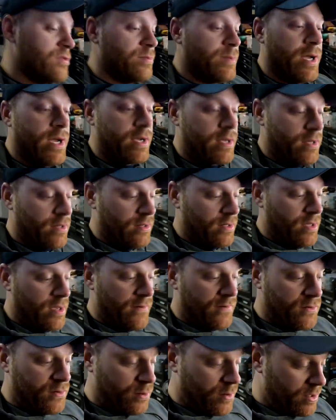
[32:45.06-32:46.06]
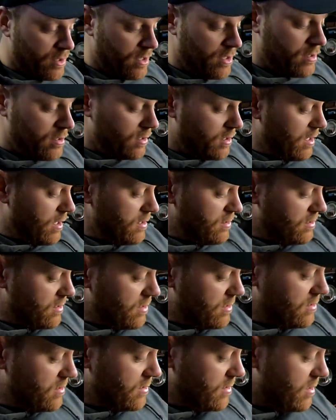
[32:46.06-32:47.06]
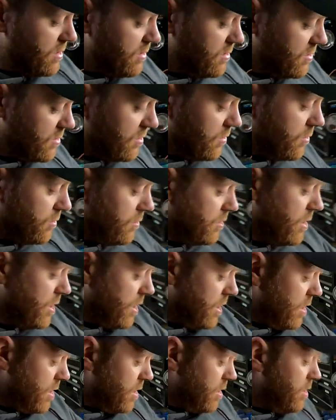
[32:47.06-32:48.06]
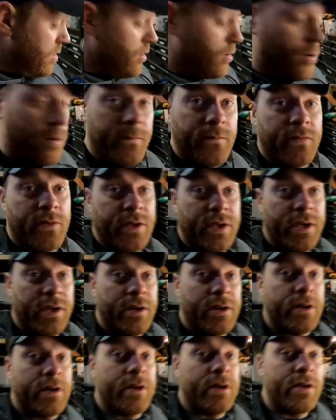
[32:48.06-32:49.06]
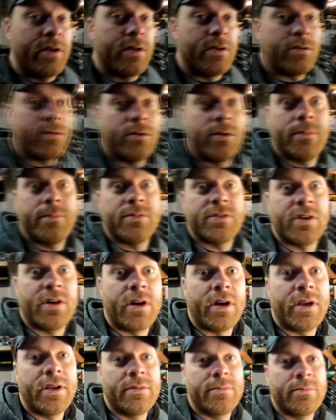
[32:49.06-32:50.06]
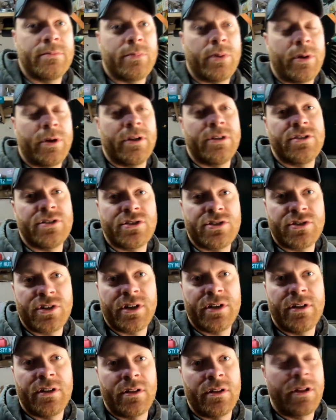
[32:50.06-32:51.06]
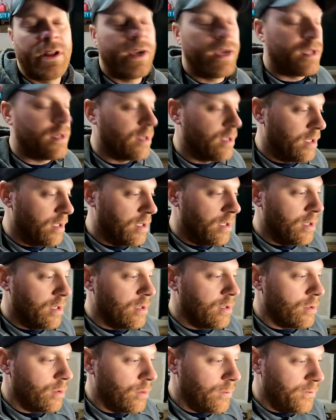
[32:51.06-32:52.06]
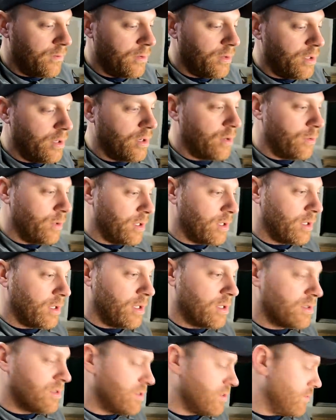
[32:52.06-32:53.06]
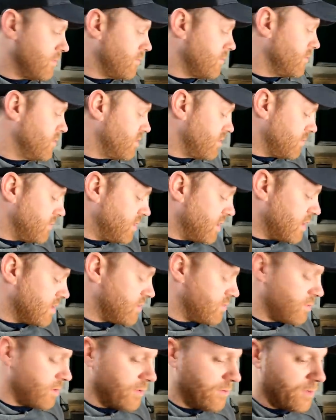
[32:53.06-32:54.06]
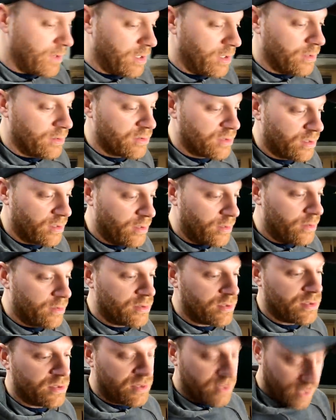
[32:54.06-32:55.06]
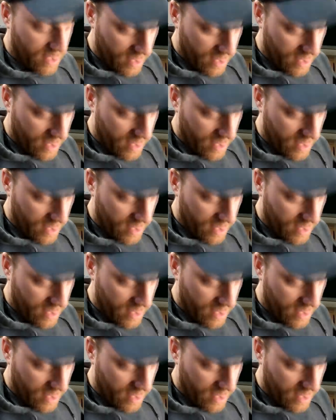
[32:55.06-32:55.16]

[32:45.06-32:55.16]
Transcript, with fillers: back on the F20, the Case SC, so hopefully here, whoops, sorry, pointed you straight into the light. Hopefully here we can get some, some test run videos of those and see